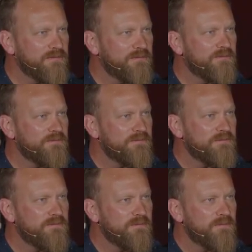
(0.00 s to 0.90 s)

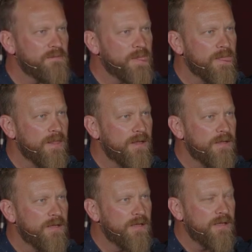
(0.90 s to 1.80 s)
(silence)